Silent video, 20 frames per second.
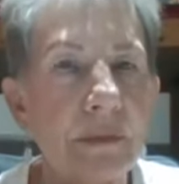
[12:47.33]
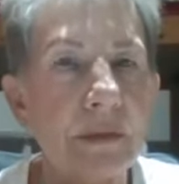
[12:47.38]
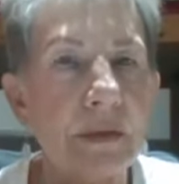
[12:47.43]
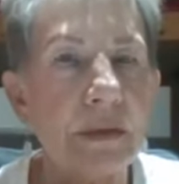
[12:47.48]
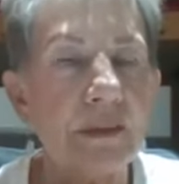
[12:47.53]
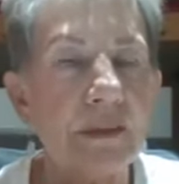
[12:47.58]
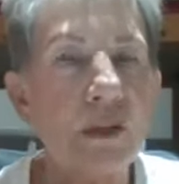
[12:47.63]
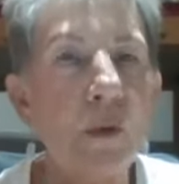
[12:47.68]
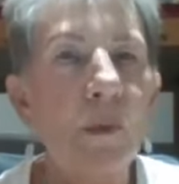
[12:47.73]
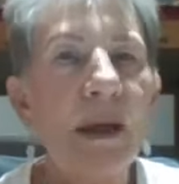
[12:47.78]

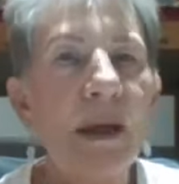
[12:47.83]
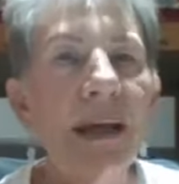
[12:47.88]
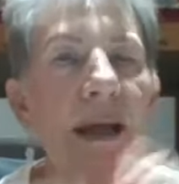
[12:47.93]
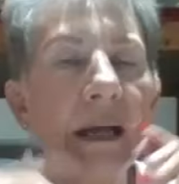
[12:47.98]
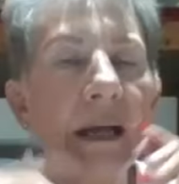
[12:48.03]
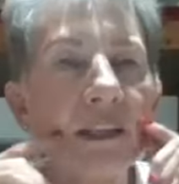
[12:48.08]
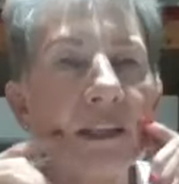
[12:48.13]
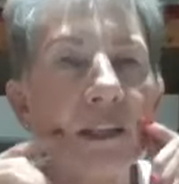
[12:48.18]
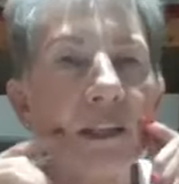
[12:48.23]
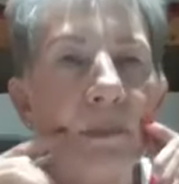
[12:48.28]
So when
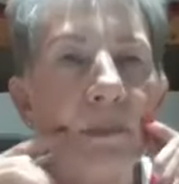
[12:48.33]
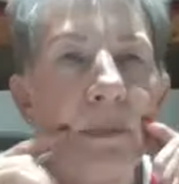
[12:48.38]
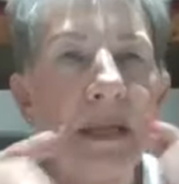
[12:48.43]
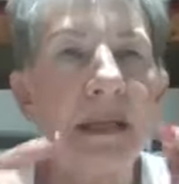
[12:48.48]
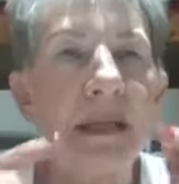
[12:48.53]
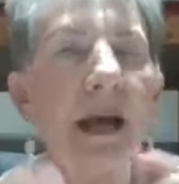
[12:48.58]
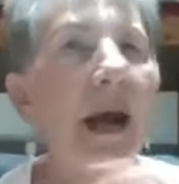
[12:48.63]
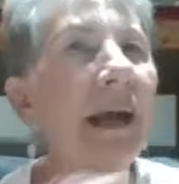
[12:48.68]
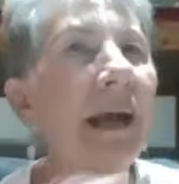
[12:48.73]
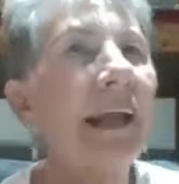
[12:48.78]
I
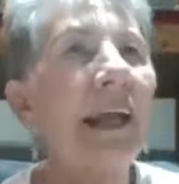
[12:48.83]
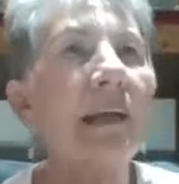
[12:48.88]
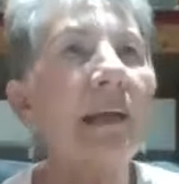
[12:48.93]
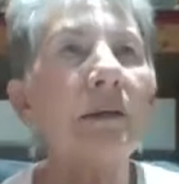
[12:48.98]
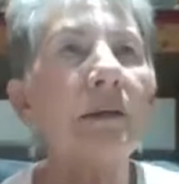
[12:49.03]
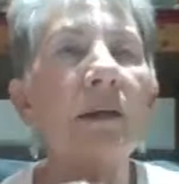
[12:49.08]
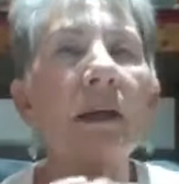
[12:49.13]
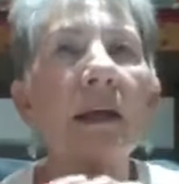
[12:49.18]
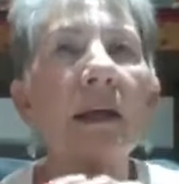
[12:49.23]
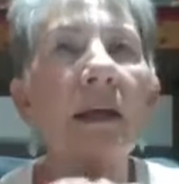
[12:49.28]
speak, I
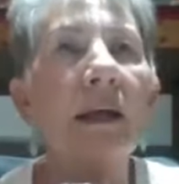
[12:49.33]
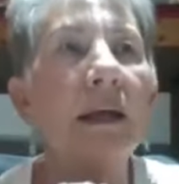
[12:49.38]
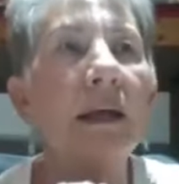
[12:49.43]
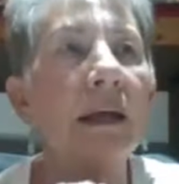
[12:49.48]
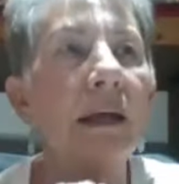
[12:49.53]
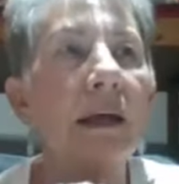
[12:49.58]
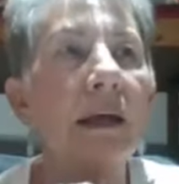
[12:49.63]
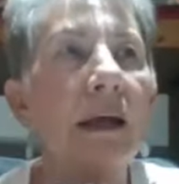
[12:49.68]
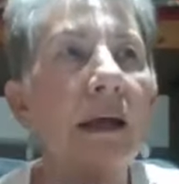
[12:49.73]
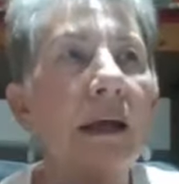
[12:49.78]
can,
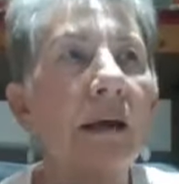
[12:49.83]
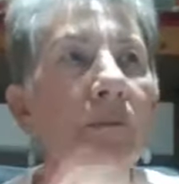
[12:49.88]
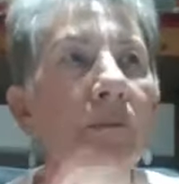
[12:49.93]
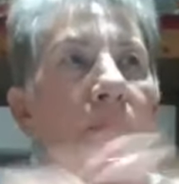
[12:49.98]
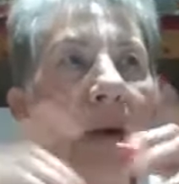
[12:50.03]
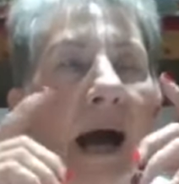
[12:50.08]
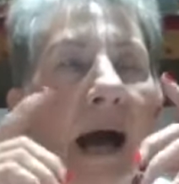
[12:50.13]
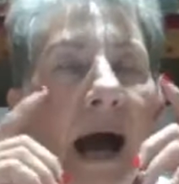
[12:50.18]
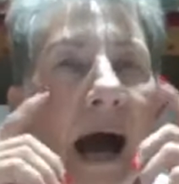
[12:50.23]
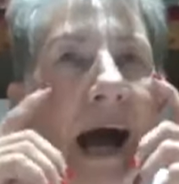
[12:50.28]

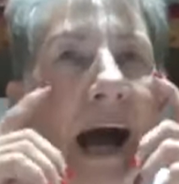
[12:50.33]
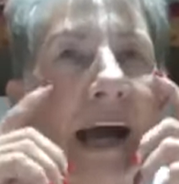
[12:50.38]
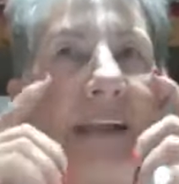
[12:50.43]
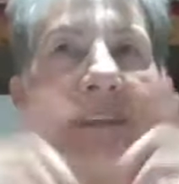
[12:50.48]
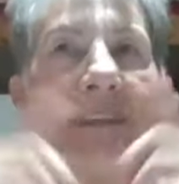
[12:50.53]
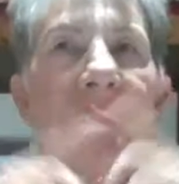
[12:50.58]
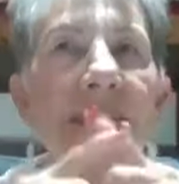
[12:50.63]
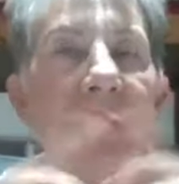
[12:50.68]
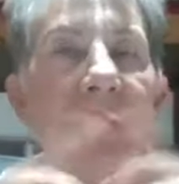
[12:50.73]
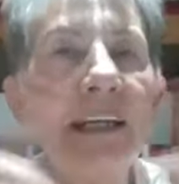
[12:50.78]
my
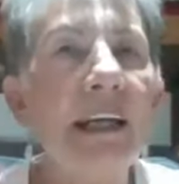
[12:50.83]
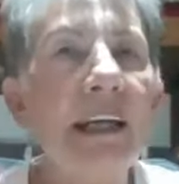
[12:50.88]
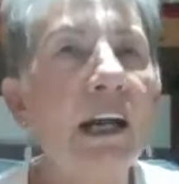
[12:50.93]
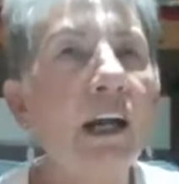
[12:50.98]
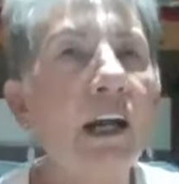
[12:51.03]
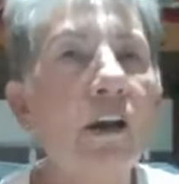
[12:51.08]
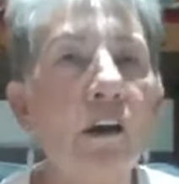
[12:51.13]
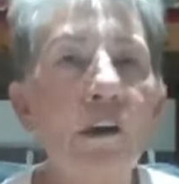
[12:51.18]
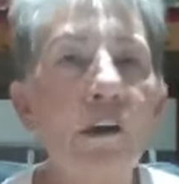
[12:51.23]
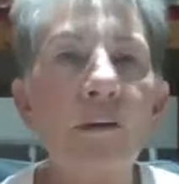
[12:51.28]
eyes see a
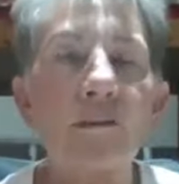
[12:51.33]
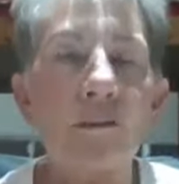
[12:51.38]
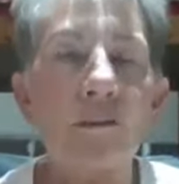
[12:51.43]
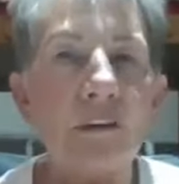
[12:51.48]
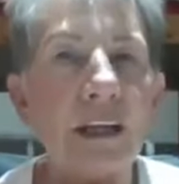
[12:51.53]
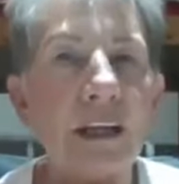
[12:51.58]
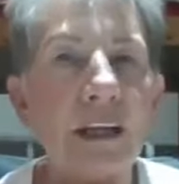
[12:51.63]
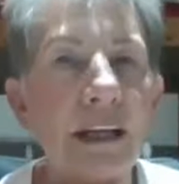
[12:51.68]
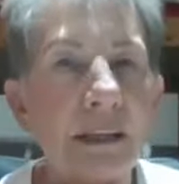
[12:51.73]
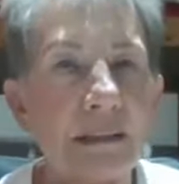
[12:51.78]
lot of
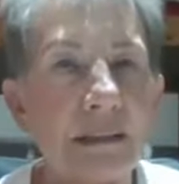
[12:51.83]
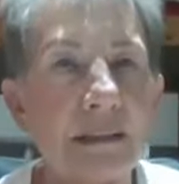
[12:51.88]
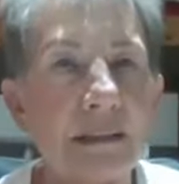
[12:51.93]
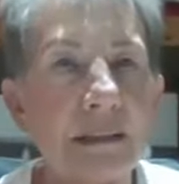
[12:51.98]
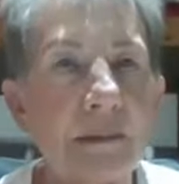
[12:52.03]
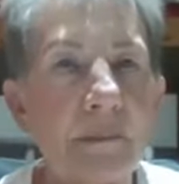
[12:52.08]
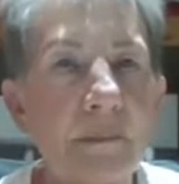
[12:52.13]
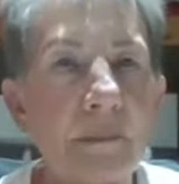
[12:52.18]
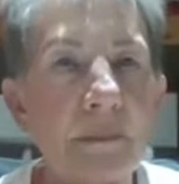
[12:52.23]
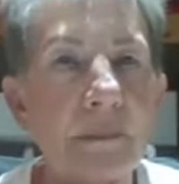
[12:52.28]
things,
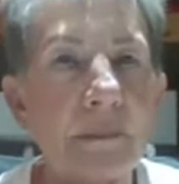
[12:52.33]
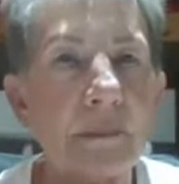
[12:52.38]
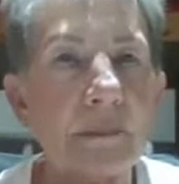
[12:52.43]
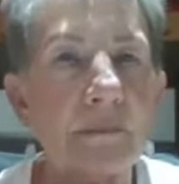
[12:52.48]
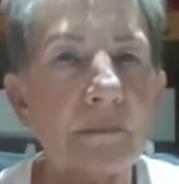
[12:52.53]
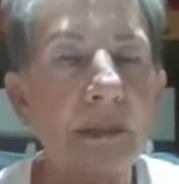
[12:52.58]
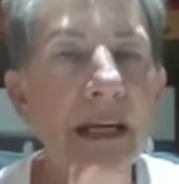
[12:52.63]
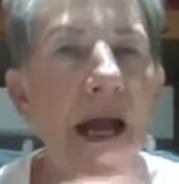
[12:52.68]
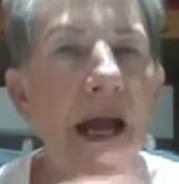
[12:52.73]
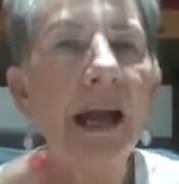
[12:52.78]

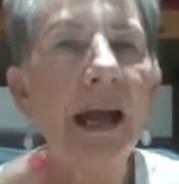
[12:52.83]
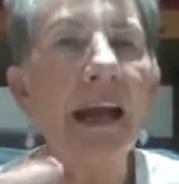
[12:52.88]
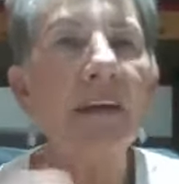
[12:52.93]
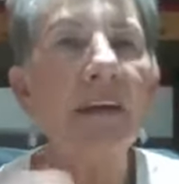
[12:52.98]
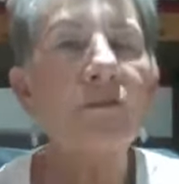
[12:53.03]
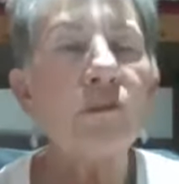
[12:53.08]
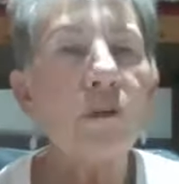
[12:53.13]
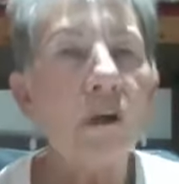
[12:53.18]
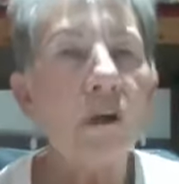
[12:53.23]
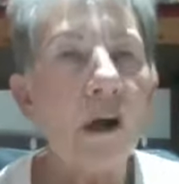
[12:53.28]
but I
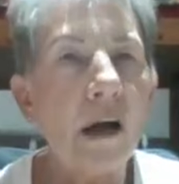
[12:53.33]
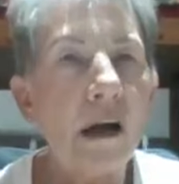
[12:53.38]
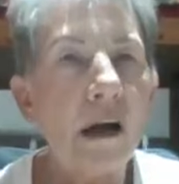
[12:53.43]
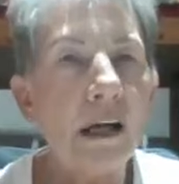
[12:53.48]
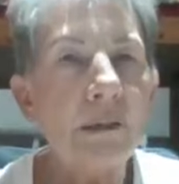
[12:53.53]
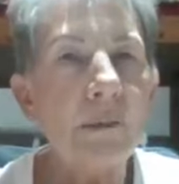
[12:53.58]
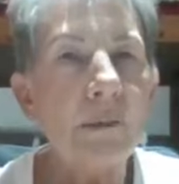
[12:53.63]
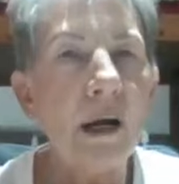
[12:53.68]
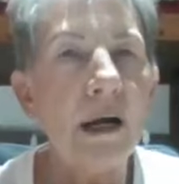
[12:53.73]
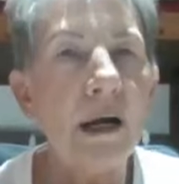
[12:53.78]
have to
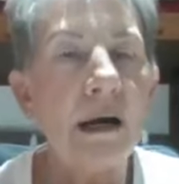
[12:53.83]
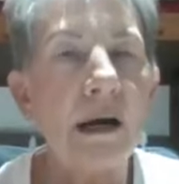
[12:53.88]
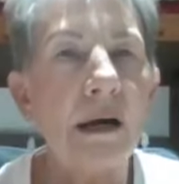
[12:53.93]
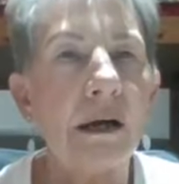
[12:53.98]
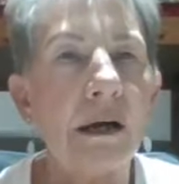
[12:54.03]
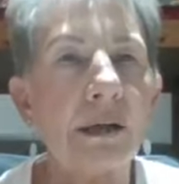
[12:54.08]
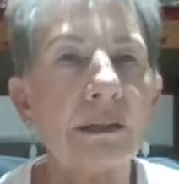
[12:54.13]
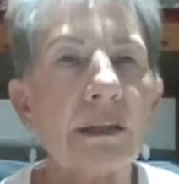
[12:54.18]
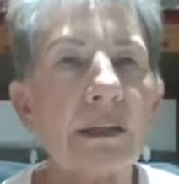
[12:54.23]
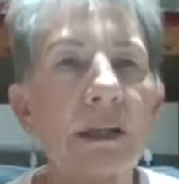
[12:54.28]
guard my
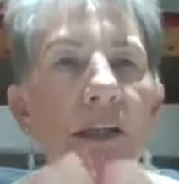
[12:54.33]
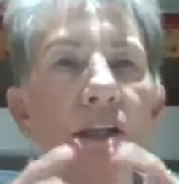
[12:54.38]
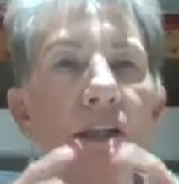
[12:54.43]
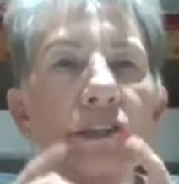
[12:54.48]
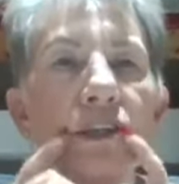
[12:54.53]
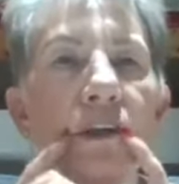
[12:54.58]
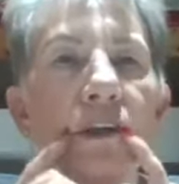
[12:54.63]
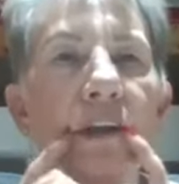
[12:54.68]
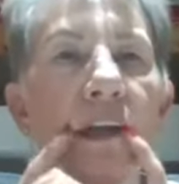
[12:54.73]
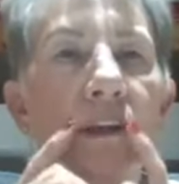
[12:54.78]
heart
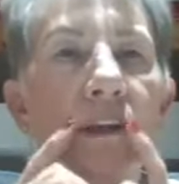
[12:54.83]
so that